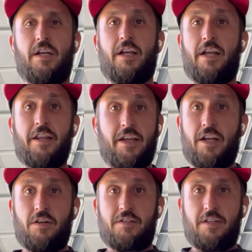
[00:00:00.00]
anything
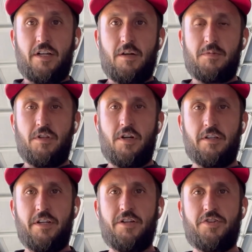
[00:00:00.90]
else that comes along
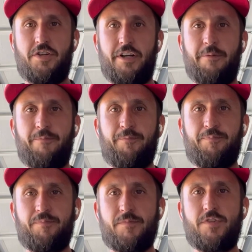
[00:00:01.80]
the industry.
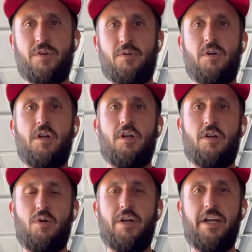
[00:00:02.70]
So
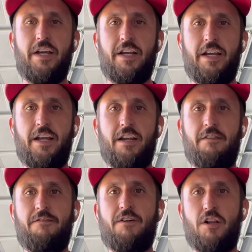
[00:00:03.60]
go ahead and
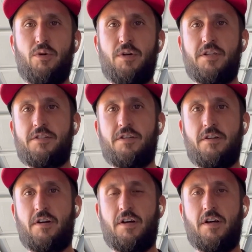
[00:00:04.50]
follow us
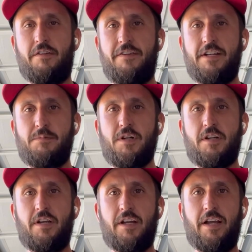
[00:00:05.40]
on Facebook
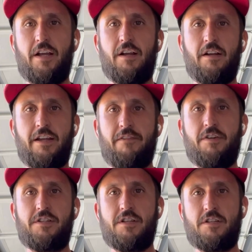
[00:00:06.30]
and give
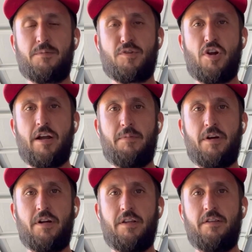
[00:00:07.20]
us a subscribe
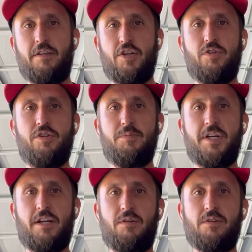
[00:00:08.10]
on the YouTube
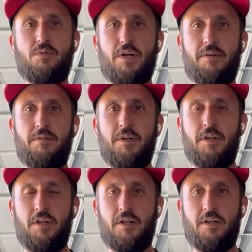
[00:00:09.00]
channel as well.
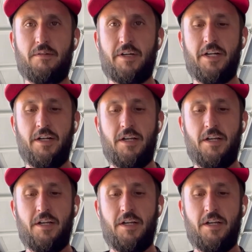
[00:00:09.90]
All right.